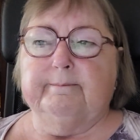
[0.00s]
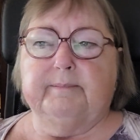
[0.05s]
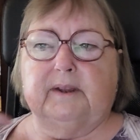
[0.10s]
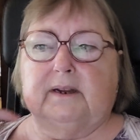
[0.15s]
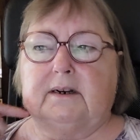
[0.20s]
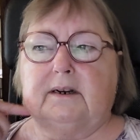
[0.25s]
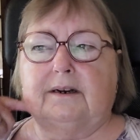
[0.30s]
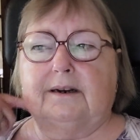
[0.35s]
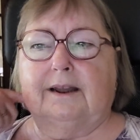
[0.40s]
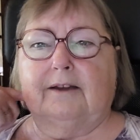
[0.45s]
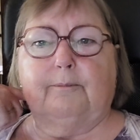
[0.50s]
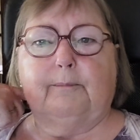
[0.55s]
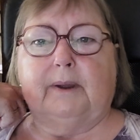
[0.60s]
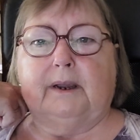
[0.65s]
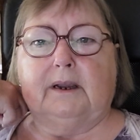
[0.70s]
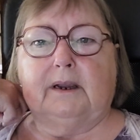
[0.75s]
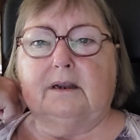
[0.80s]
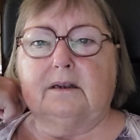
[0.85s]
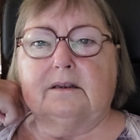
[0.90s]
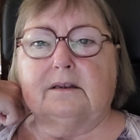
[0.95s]
I don't have
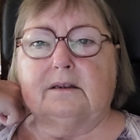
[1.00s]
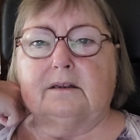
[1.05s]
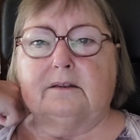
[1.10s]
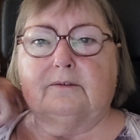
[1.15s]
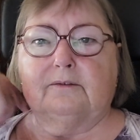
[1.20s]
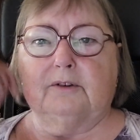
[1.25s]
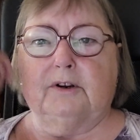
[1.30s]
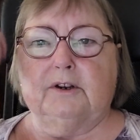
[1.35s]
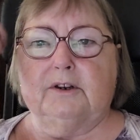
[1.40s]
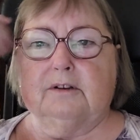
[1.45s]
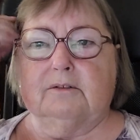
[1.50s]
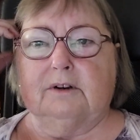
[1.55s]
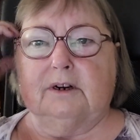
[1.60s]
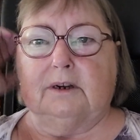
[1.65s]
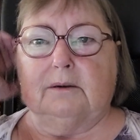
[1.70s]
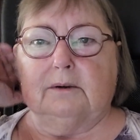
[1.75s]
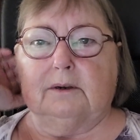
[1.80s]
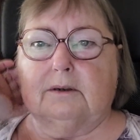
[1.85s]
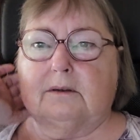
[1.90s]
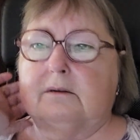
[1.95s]
baguettes in the freezer
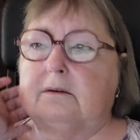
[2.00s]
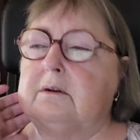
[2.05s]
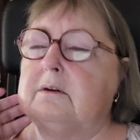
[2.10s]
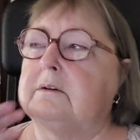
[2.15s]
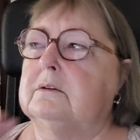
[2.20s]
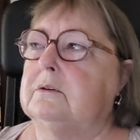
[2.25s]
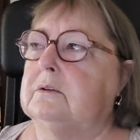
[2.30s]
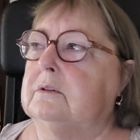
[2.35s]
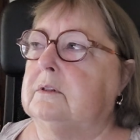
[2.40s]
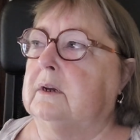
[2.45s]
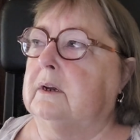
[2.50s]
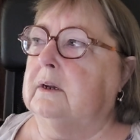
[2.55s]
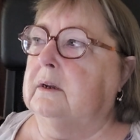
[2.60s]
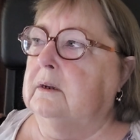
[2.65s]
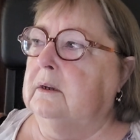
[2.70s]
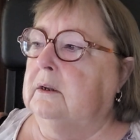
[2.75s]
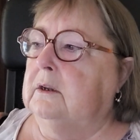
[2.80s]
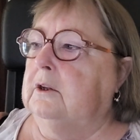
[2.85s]
anyway, so I can't do that.